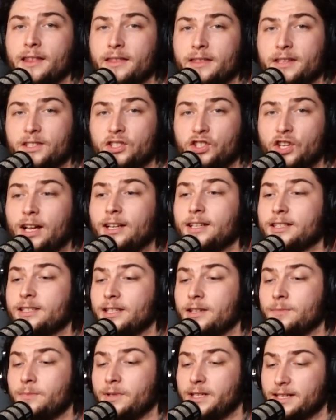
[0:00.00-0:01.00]
the
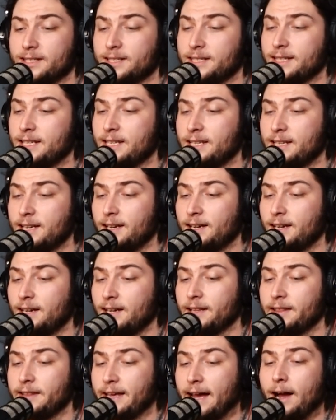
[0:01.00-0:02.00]
gelatin because the
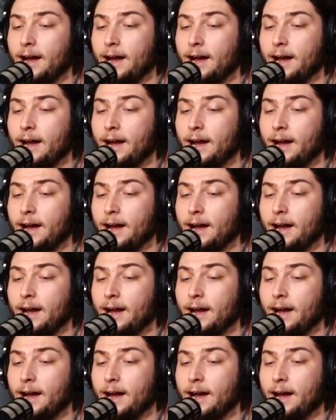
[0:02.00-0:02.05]
uh, the